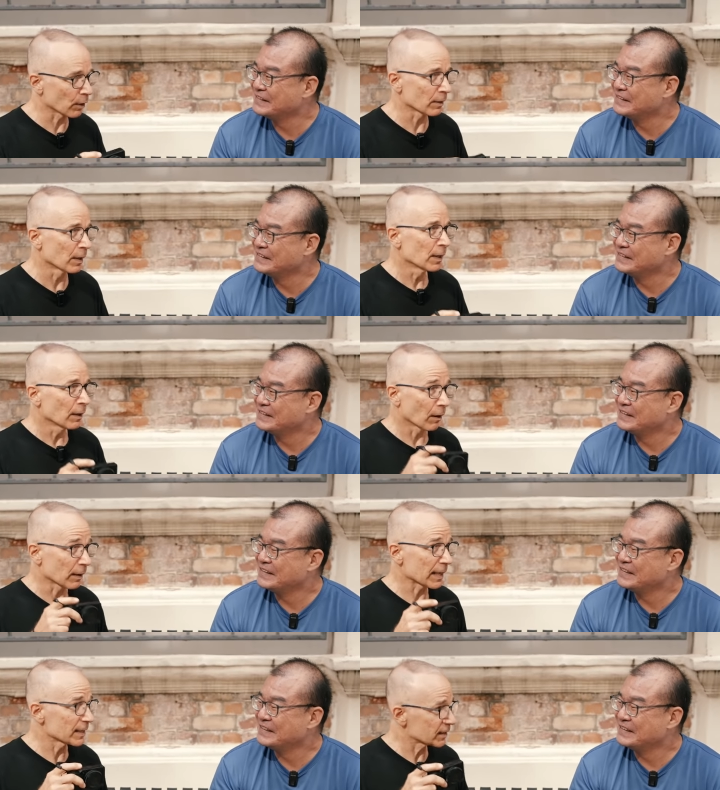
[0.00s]
Speaker 1: on on
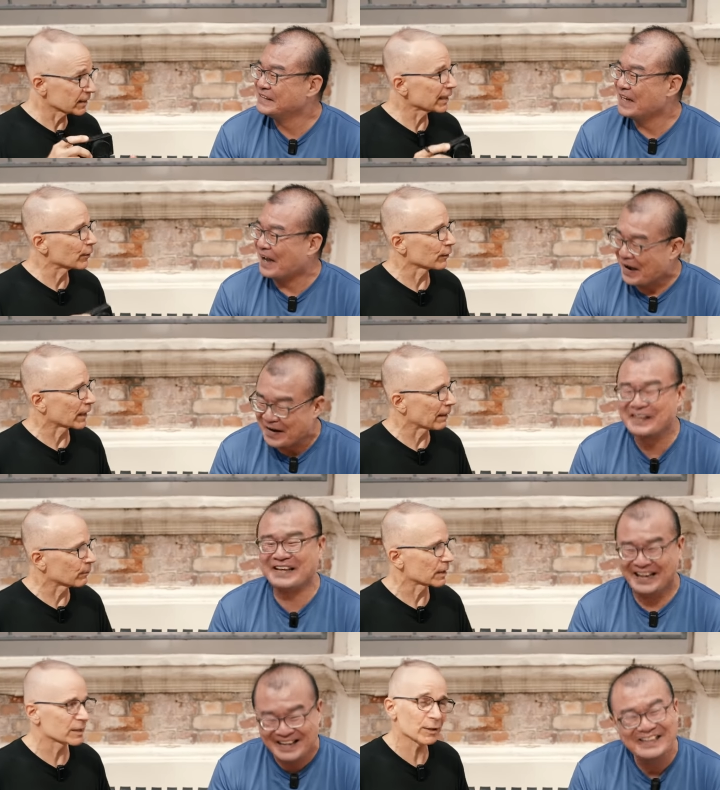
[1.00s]
his Nikon okay,
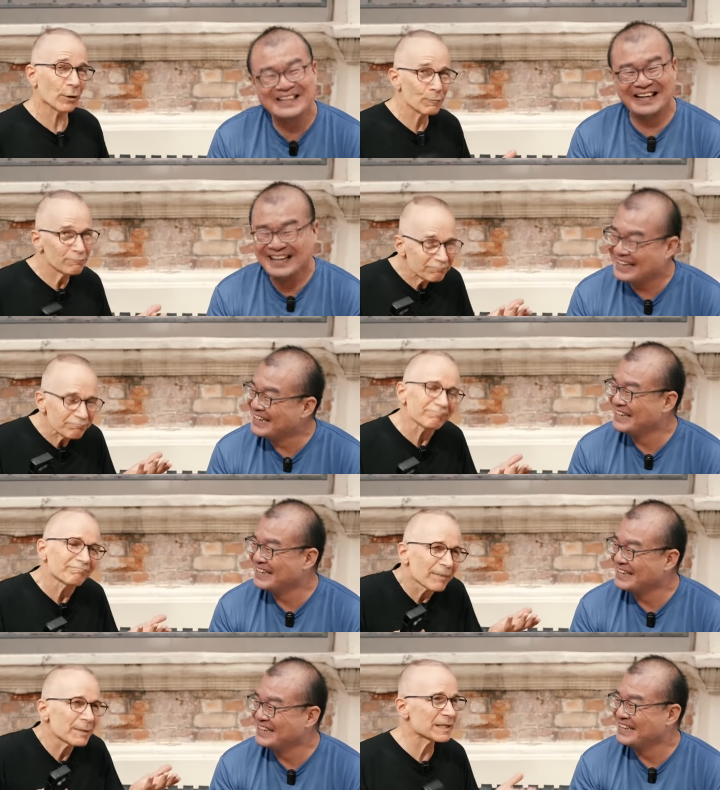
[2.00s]
camera. So okay.
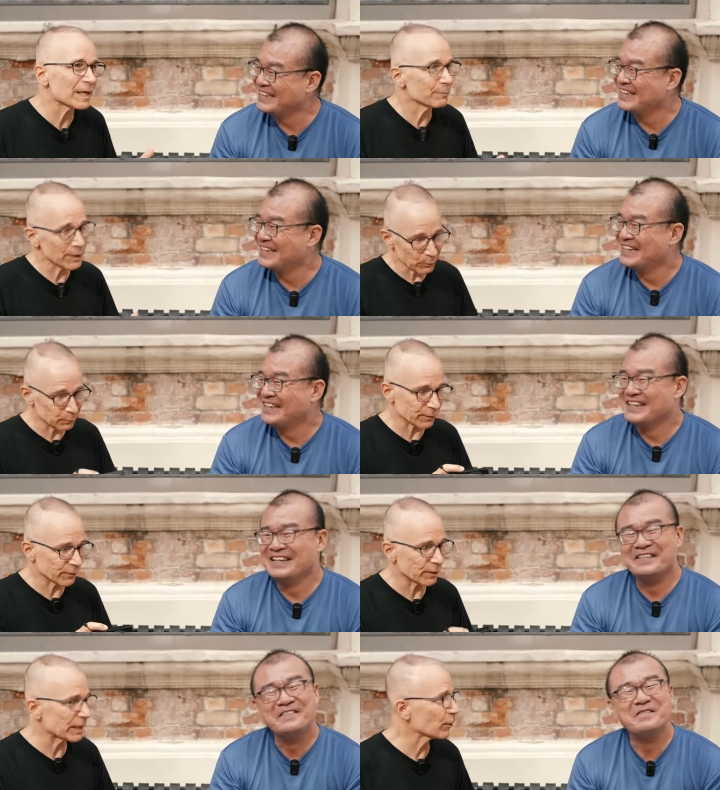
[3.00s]
maybe some people
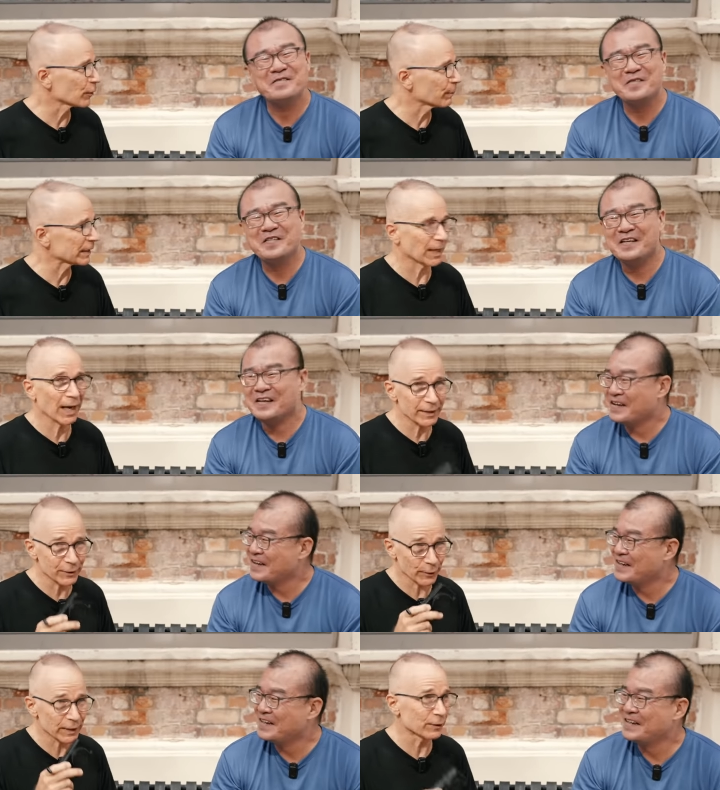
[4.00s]
prefer it on, but I
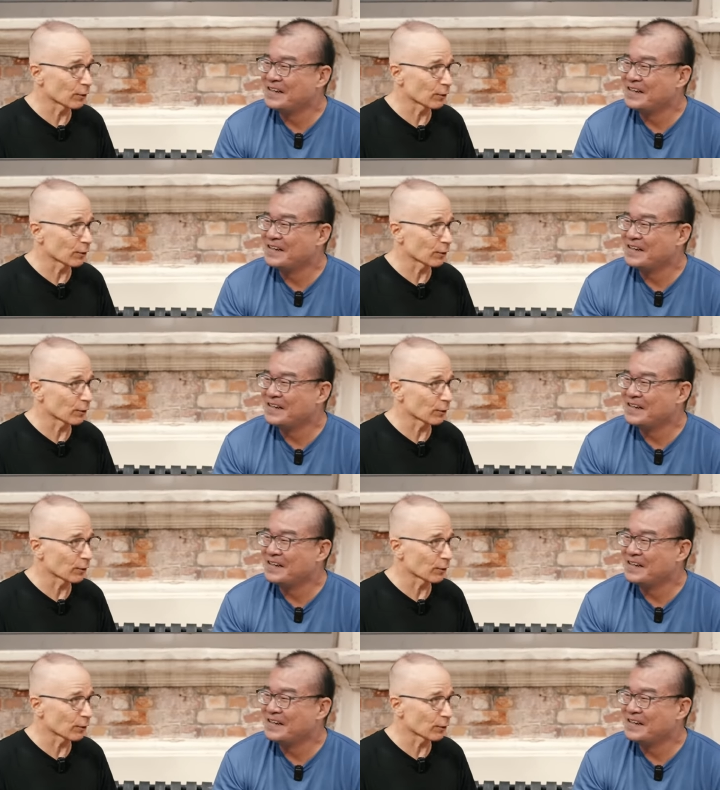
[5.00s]
turn it